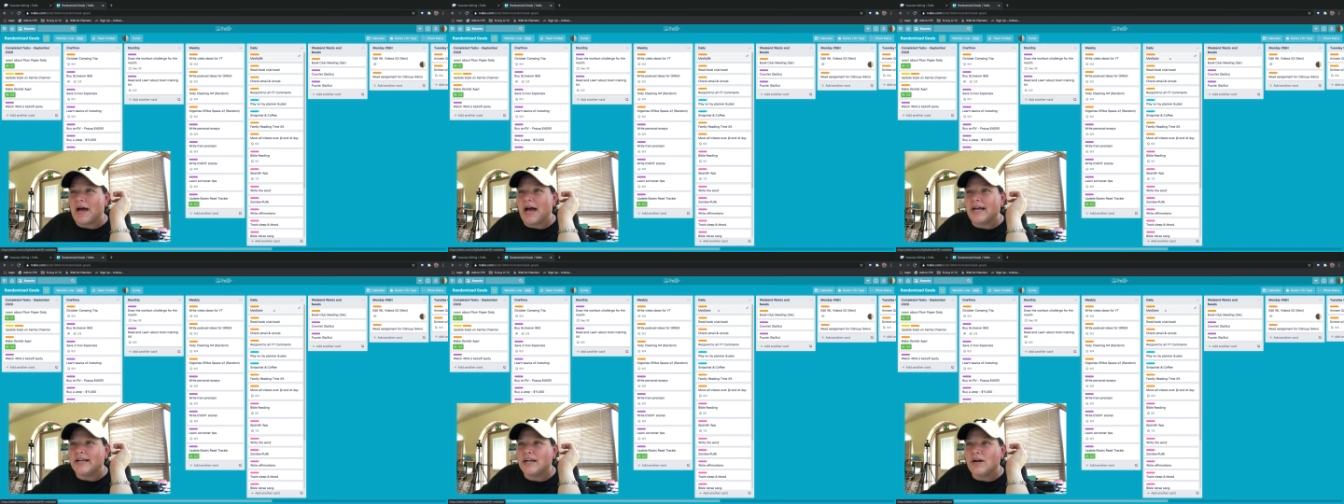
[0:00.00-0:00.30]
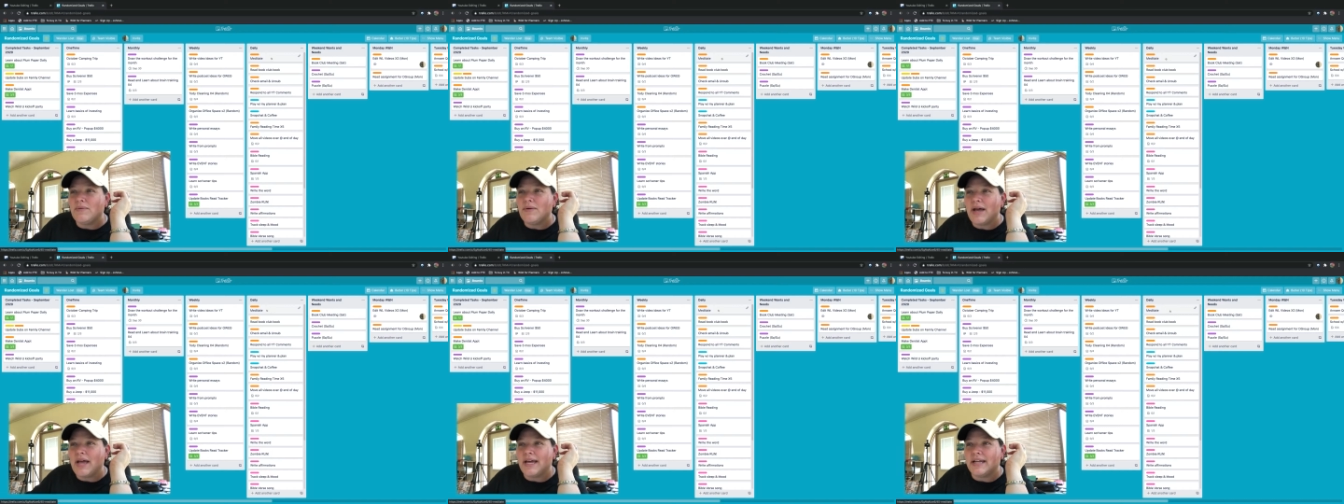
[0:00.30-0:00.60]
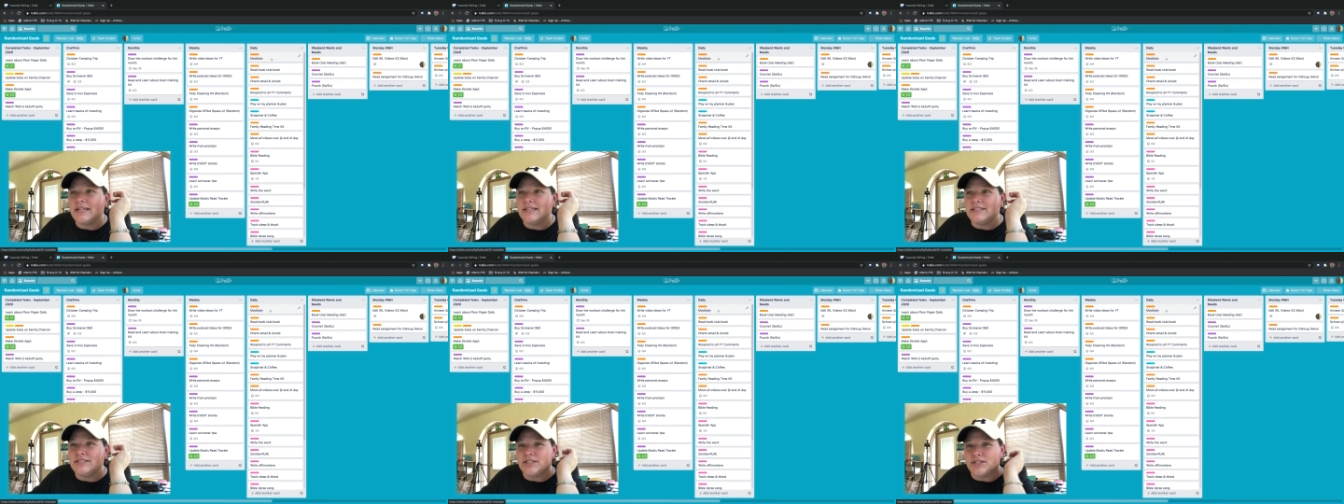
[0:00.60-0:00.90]
I go ahead
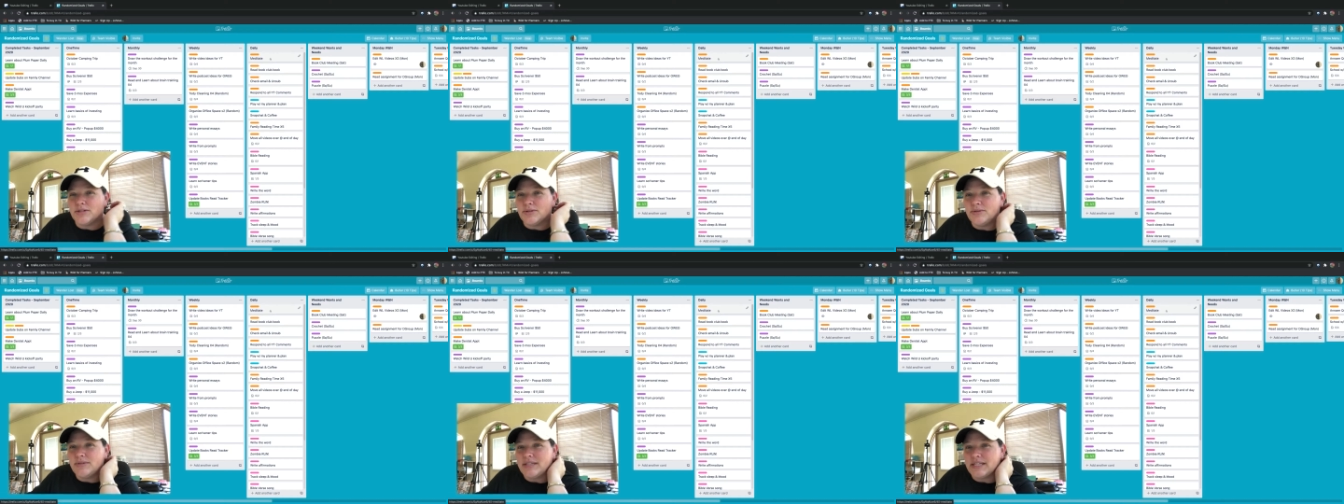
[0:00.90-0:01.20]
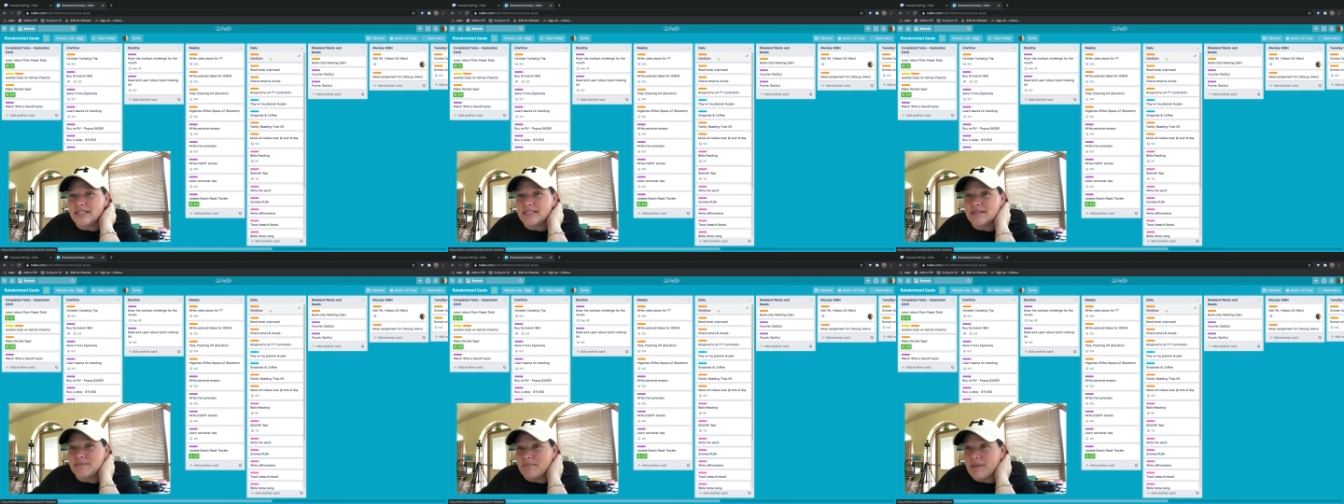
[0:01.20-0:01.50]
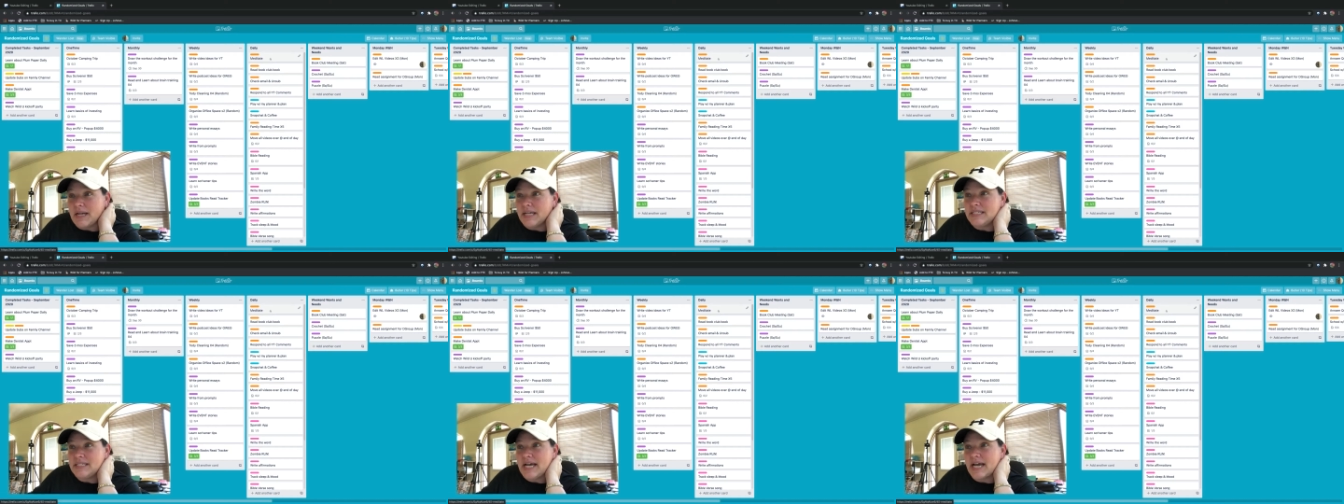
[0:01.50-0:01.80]
and do this
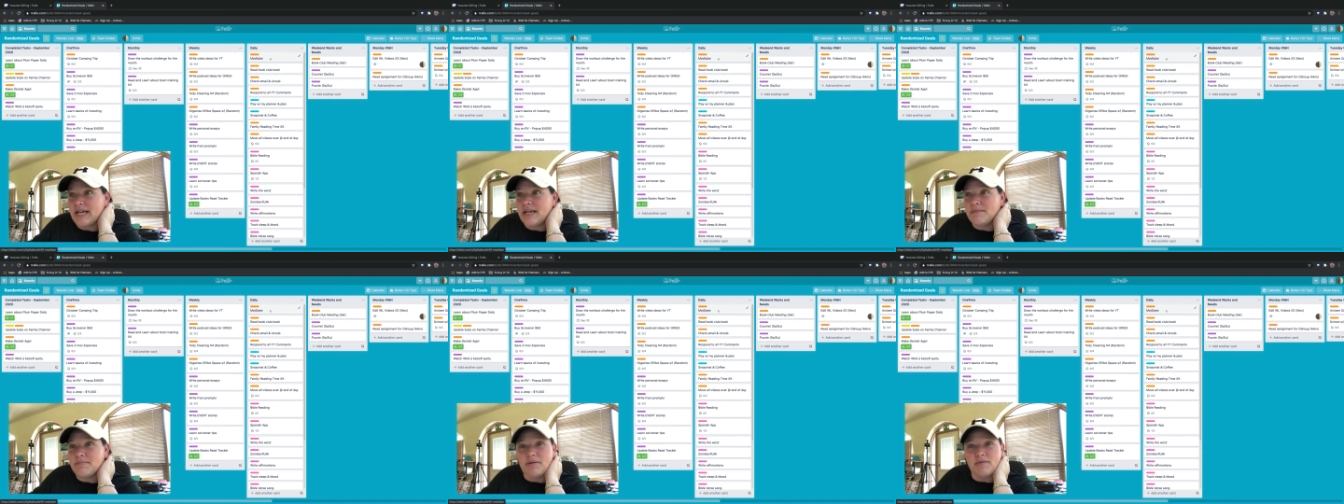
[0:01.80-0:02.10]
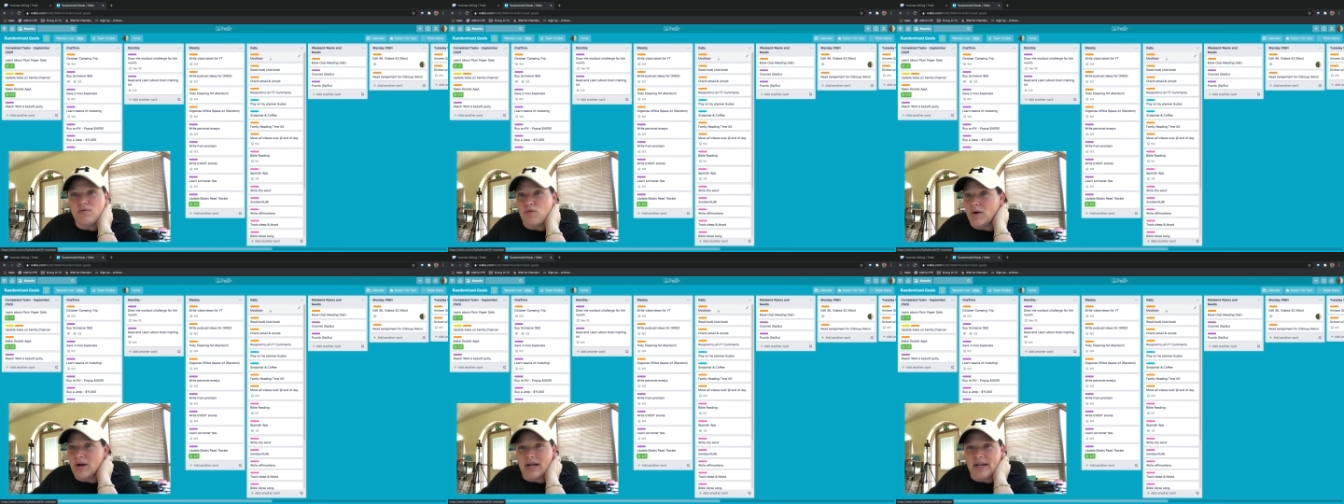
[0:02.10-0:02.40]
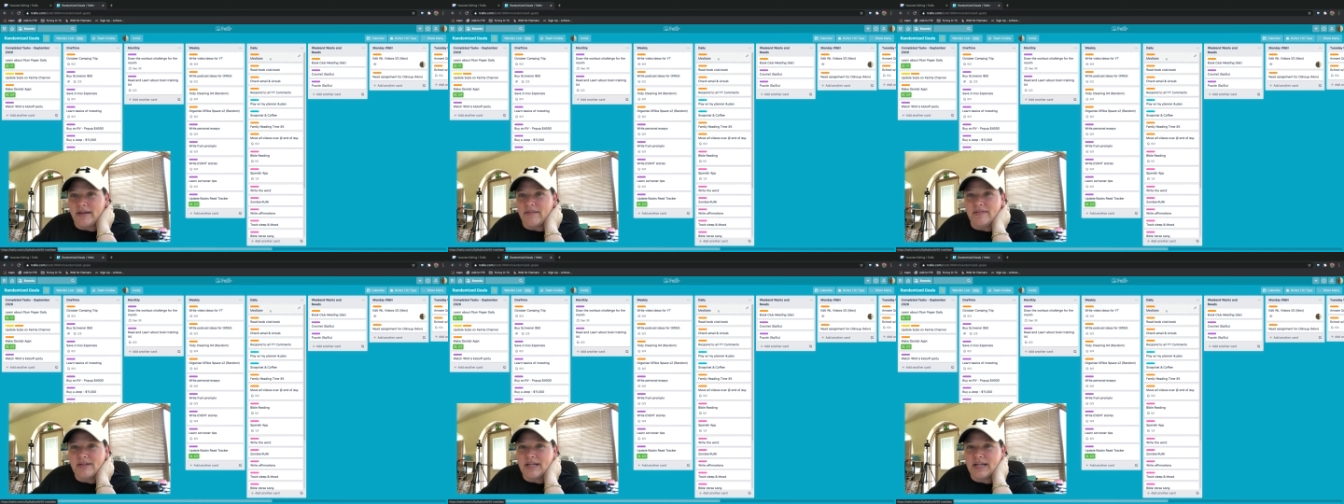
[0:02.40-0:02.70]
meditate before I
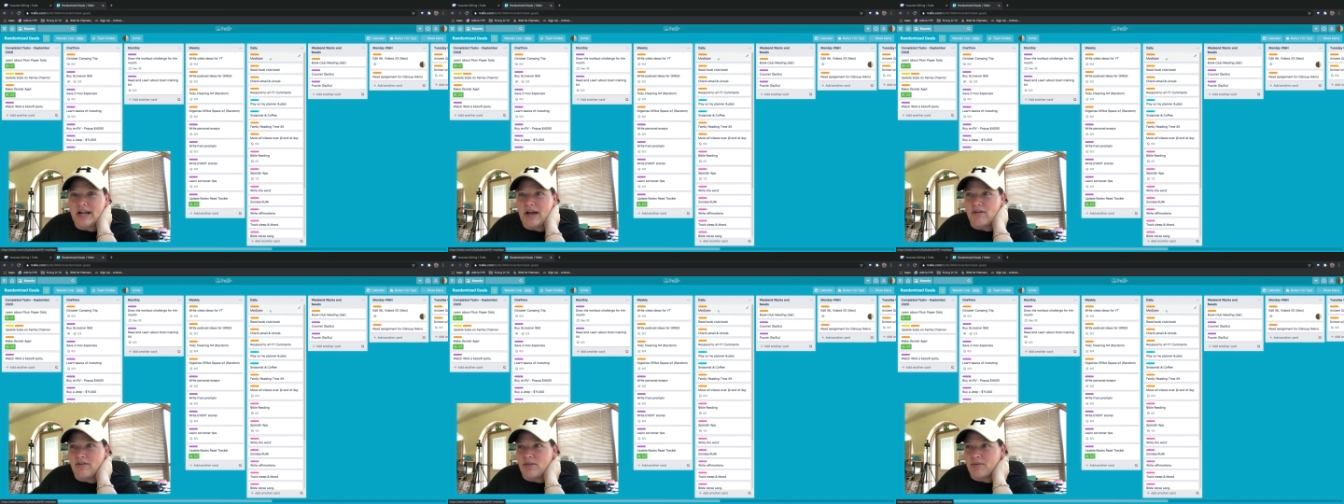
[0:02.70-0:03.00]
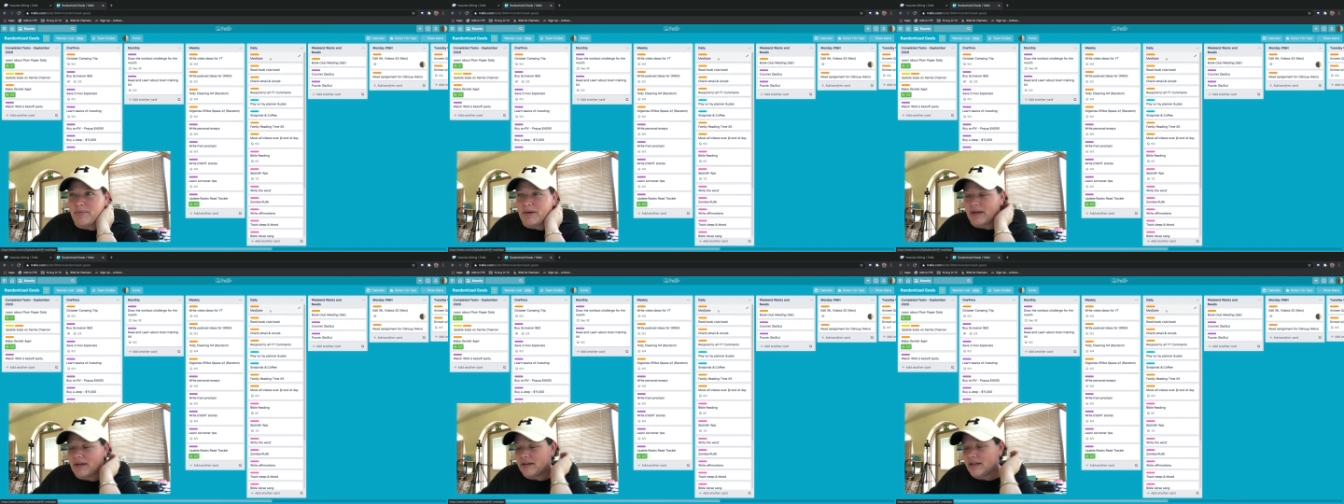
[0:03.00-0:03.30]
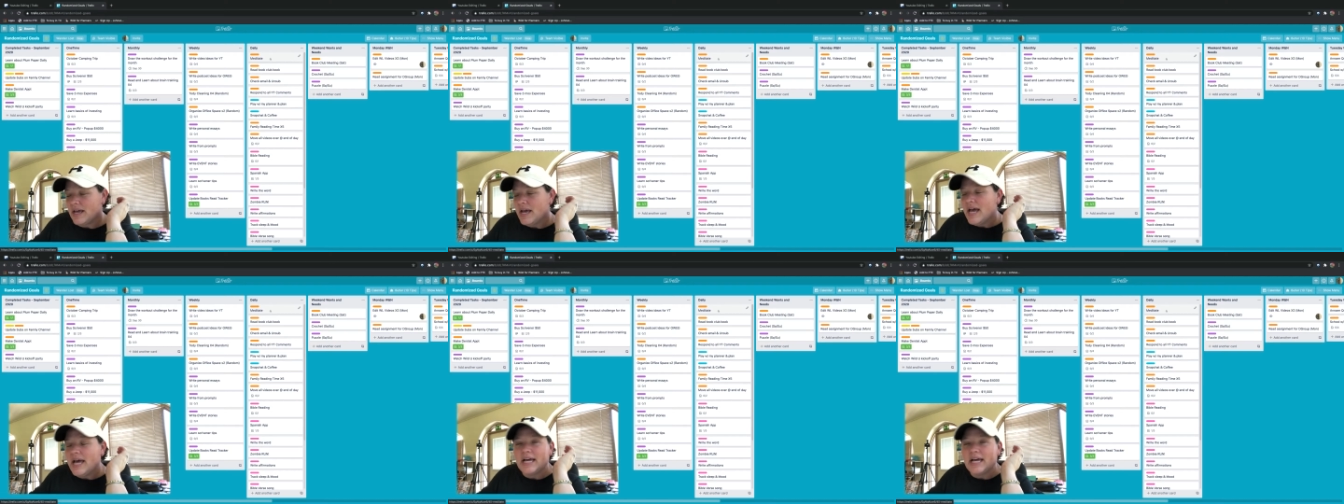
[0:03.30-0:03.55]
even get out of the bed.